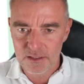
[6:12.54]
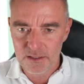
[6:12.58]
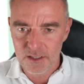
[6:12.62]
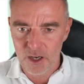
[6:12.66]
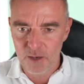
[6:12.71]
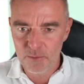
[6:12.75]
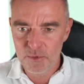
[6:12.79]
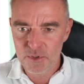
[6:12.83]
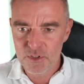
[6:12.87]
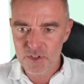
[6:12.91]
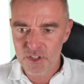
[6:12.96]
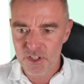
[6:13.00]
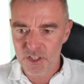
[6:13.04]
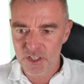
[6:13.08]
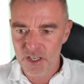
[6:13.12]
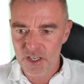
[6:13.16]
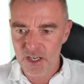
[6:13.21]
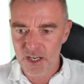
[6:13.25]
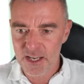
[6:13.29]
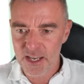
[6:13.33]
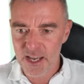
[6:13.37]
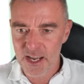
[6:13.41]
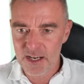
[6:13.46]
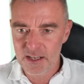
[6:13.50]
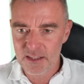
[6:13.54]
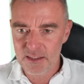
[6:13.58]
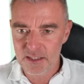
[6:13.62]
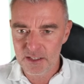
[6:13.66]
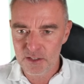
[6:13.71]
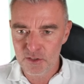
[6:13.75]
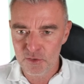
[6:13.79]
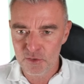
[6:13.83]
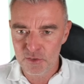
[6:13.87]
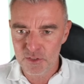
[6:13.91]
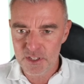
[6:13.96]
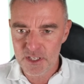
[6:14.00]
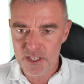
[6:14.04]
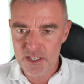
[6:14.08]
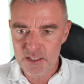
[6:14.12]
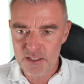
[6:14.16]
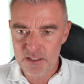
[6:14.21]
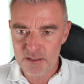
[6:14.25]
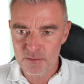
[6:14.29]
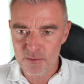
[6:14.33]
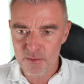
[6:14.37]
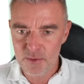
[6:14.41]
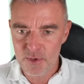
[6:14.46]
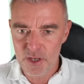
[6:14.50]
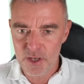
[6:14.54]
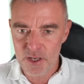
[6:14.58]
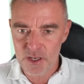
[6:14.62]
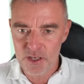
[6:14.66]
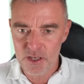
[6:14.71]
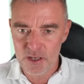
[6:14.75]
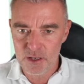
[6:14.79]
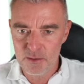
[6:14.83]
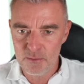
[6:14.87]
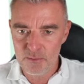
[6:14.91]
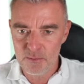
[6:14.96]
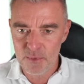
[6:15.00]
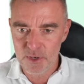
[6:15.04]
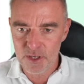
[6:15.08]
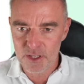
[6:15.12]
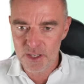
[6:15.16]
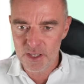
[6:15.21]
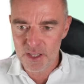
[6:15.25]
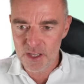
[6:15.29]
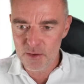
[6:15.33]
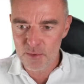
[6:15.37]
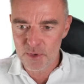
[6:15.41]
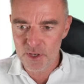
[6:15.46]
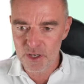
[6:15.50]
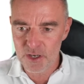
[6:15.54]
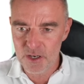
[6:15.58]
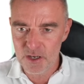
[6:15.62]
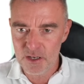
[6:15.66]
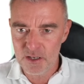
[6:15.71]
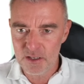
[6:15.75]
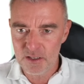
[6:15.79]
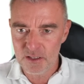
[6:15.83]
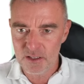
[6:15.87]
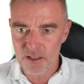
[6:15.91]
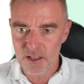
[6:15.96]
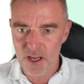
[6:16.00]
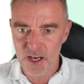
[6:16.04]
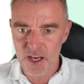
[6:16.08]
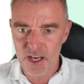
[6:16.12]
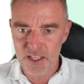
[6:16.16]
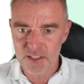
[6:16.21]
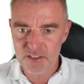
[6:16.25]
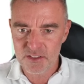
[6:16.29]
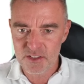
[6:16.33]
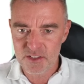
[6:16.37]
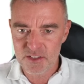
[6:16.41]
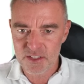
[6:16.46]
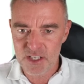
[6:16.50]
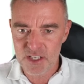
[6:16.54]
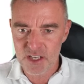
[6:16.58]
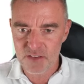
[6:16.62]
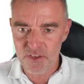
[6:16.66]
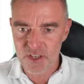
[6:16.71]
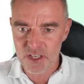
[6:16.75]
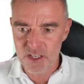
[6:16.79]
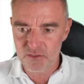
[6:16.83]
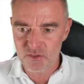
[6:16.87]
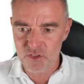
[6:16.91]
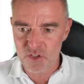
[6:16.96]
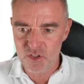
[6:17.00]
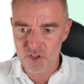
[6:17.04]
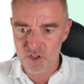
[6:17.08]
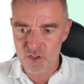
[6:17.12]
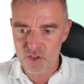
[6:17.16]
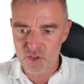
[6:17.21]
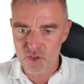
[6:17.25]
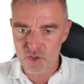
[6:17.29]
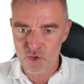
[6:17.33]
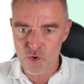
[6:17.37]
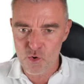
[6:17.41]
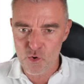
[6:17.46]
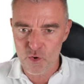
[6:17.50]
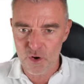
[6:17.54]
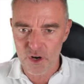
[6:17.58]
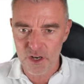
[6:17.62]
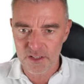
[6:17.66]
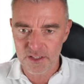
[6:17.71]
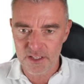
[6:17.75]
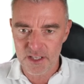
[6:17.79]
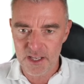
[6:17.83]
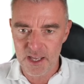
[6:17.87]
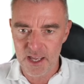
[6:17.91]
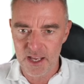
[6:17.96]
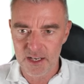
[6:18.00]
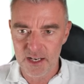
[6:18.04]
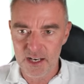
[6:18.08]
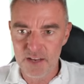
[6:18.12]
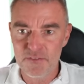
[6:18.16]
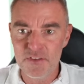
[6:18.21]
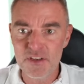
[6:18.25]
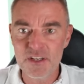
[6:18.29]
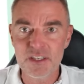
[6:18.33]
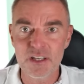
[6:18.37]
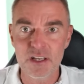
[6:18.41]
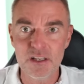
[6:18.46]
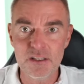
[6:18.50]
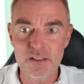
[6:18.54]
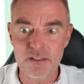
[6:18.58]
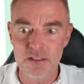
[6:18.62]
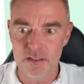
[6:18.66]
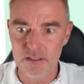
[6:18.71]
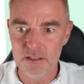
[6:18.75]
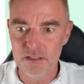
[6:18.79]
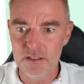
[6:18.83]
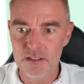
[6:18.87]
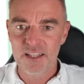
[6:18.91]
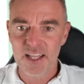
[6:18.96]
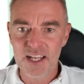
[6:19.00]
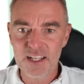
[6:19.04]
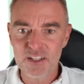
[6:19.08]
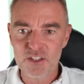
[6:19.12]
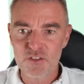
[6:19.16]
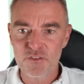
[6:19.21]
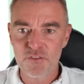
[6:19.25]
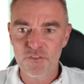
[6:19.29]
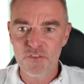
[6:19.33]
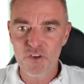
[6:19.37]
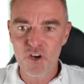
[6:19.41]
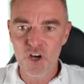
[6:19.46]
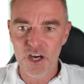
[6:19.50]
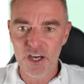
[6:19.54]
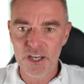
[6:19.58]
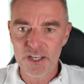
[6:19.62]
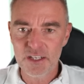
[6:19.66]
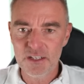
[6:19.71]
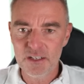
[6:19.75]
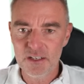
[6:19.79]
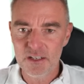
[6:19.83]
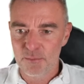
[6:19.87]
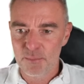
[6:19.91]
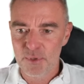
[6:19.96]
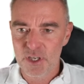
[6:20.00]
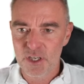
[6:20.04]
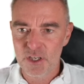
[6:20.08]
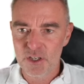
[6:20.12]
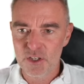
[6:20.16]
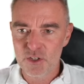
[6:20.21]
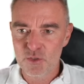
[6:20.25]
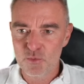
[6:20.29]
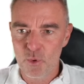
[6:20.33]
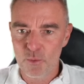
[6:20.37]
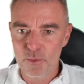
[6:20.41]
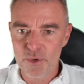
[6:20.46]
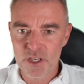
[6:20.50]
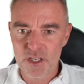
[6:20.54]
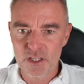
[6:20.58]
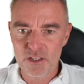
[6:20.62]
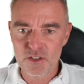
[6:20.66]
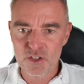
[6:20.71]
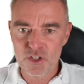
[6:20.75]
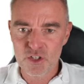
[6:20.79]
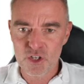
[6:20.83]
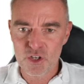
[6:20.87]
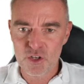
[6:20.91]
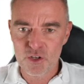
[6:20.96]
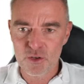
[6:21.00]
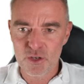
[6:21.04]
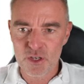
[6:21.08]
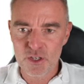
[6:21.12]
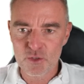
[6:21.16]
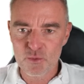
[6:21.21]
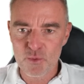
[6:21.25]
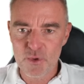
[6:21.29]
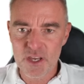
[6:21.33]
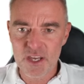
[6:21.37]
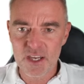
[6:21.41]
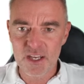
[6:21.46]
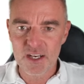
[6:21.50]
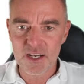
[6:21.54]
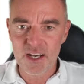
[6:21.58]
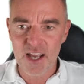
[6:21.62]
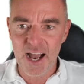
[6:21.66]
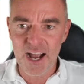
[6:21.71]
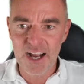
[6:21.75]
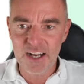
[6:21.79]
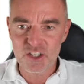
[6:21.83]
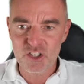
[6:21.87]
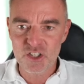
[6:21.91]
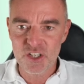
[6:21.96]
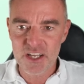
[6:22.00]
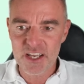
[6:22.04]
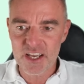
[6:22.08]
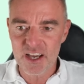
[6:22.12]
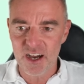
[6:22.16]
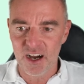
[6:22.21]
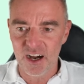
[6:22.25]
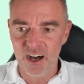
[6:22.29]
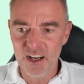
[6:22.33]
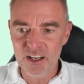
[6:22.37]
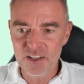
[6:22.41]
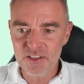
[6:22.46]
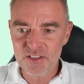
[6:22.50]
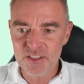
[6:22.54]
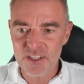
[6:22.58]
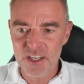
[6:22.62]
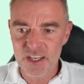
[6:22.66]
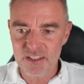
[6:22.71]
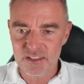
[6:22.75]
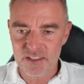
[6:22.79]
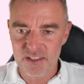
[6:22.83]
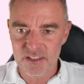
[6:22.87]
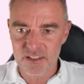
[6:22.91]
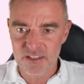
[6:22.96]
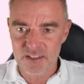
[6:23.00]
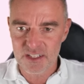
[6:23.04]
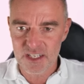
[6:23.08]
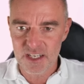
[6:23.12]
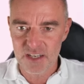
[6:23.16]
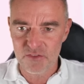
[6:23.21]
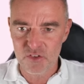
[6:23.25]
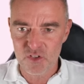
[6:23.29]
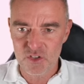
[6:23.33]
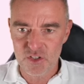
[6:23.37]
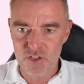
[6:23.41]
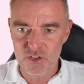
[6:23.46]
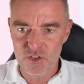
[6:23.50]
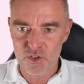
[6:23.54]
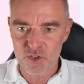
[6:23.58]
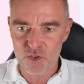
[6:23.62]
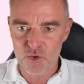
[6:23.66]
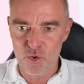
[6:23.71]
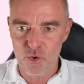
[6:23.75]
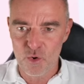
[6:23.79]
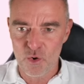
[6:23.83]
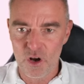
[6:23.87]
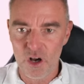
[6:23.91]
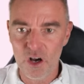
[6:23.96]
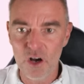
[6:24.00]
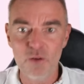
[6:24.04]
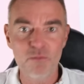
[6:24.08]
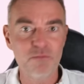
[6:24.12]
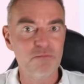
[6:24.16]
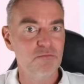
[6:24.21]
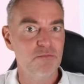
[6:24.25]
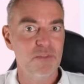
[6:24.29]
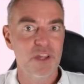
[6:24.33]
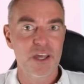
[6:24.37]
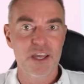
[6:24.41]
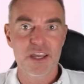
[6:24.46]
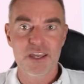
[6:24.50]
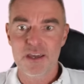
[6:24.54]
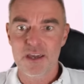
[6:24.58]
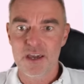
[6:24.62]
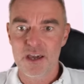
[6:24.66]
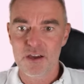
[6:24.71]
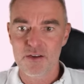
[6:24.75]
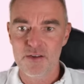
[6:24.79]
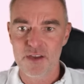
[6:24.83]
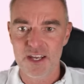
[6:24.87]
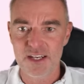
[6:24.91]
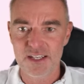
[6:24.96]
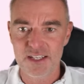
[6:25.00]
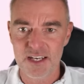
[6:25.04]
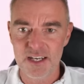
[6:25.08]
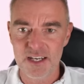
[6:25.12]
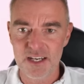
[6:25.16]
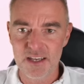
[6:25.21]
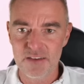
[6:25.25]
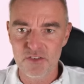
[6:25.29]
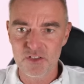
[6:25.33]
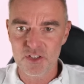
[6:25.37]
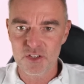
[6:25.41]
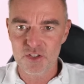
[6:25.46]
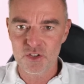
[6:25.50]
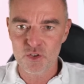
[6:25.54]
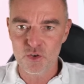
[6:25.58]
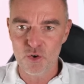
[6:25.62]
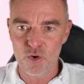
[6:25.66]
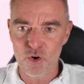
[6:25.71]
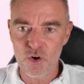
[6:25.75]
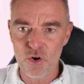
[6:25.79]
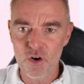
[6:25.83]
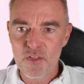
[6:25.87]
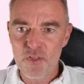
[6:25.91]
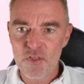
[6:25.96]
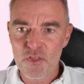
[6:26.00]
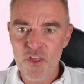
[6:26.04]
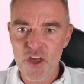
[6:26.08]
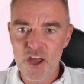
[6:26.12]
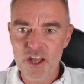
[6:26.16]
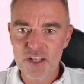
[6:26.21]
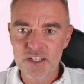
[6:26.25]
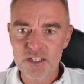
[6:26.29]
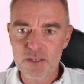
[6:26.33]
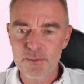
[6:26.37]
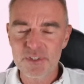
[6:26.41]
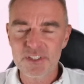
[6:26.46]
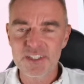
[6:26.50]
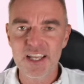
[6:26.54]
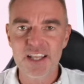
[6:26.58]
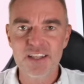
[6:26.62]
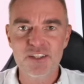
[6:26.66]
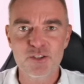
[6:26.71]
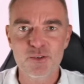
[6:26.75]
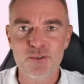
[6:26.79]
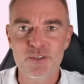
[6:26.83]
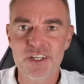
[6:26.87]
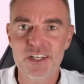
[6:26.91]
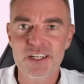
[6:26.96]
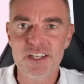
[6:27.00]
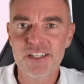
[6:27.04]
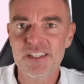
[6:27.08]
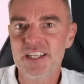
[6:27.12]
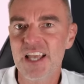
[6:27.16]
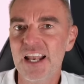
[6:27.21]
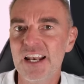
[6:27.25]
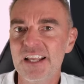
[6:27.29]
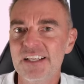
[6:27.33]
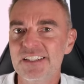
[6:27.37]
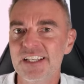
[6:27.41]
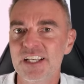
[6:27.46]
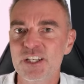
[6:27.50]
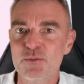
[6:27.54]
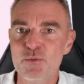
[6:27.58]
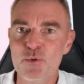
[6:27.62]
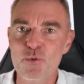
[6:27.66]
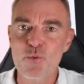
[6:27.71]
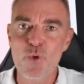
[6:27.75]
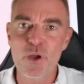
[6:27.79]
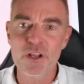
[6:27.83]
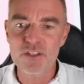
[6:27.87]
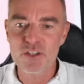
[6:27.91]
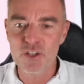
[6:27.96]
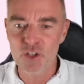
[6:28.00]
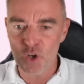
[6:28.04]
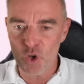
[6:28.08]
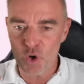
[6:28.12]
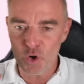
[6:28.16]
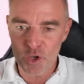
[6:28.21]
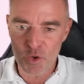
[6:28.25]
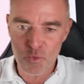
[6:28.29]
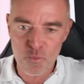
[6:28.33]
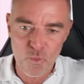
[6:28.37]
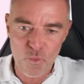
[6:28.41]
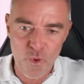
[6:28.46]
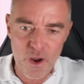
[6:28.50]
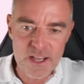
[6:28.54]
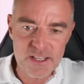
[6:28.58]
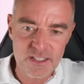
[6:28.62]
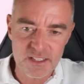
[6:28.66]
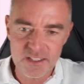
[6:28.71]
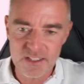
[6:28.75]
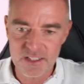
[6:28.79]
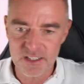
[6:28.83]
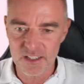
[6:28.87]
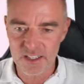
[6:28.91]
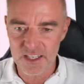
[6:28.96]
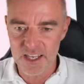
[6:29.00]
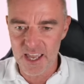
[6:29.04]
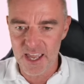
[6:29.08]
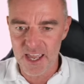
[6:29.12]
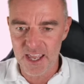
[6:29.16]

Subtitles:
I'm just going to click anything on these. There we are. And let's just see if it gives us a score at the end. And if it doesn't, that's fine. Because what we can do is we can actually ask it to give us a score. Oh, there you go. It did give us a score. 30%. So it didn't tell us as we went along. It waited till the